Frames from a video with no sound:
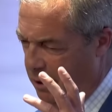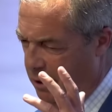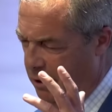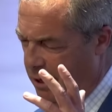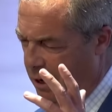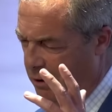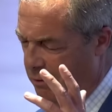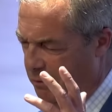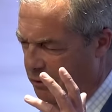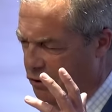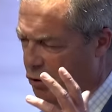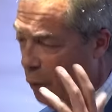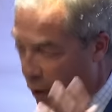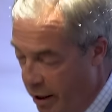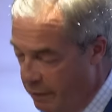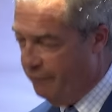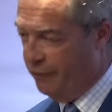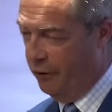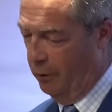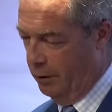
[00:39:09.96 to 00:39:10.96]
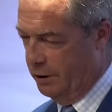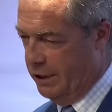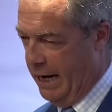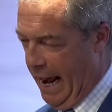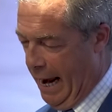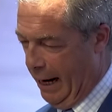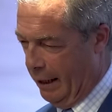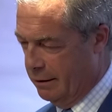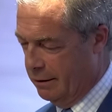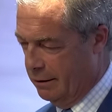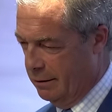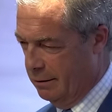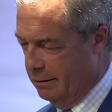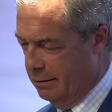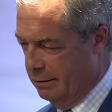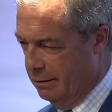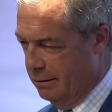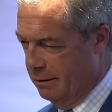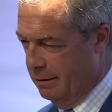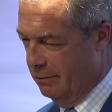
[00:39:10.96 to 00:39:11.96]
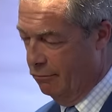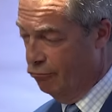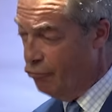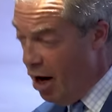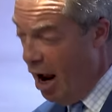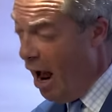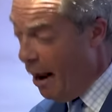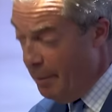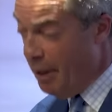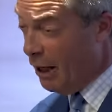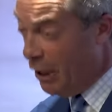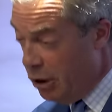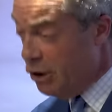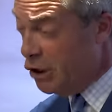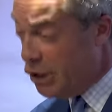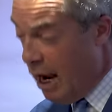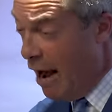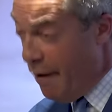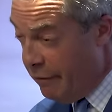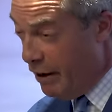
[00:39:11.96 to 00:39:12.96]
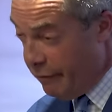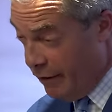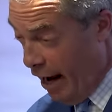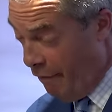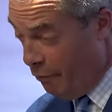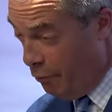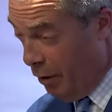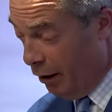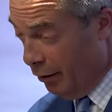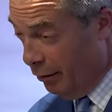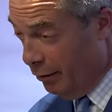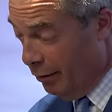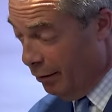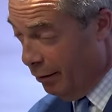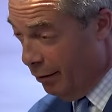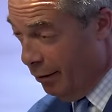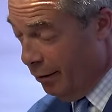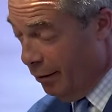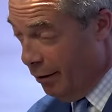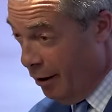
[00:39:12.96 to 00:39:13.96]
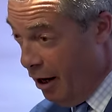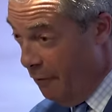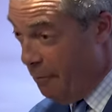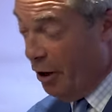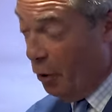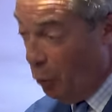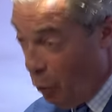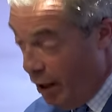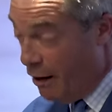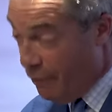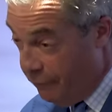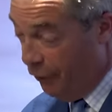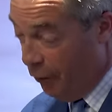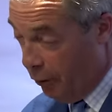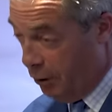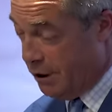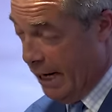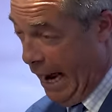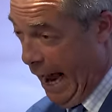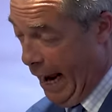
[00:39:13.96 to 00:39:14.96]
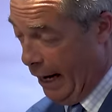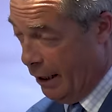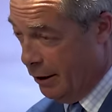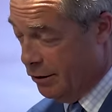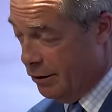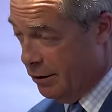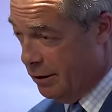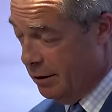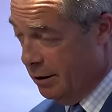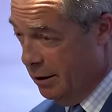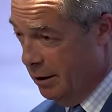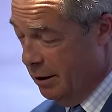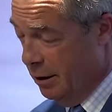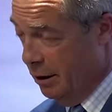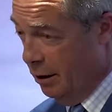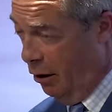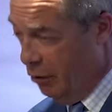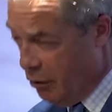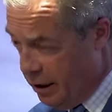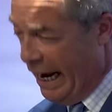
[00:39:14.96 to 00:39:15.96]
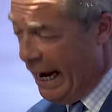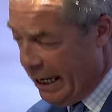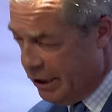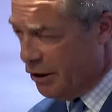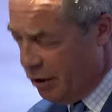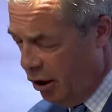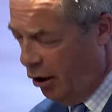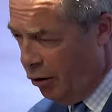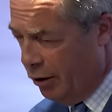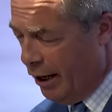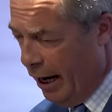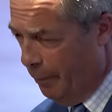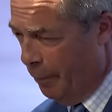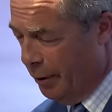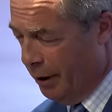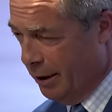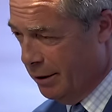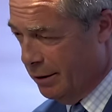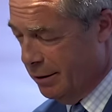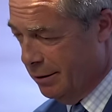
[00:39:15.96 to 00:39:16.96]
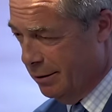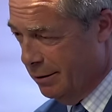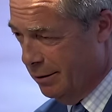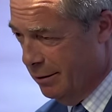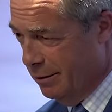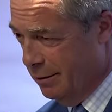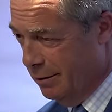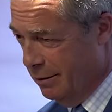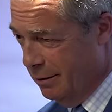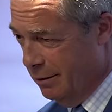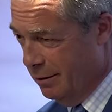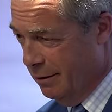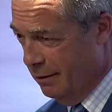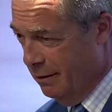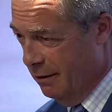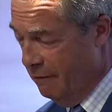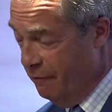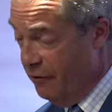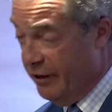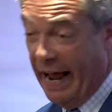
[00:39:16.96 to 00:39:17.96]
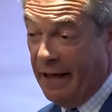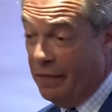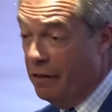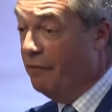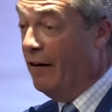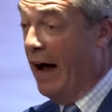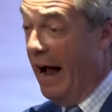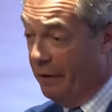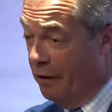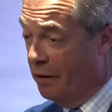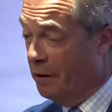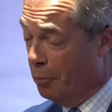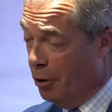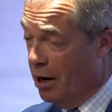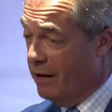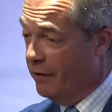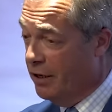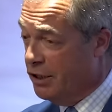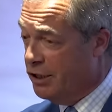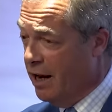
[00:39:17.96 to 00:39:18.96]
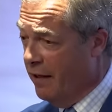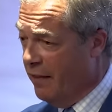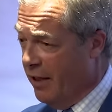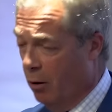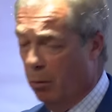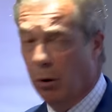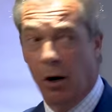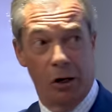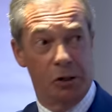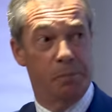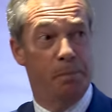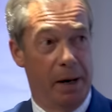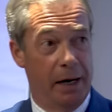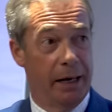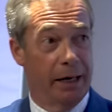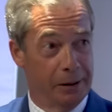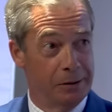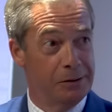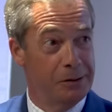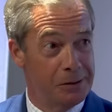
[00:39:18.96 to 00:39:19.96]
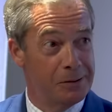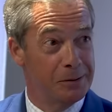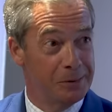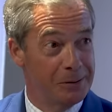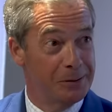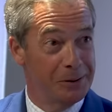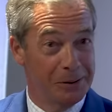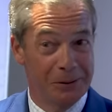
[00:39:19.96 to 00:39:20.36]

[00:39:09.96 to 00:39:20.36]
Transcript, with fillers: you know, the windfall tax. I mean, uh, a conservative government have put a windfall tax on gas and oil companies. Forget the fact that the previous year they all lost billions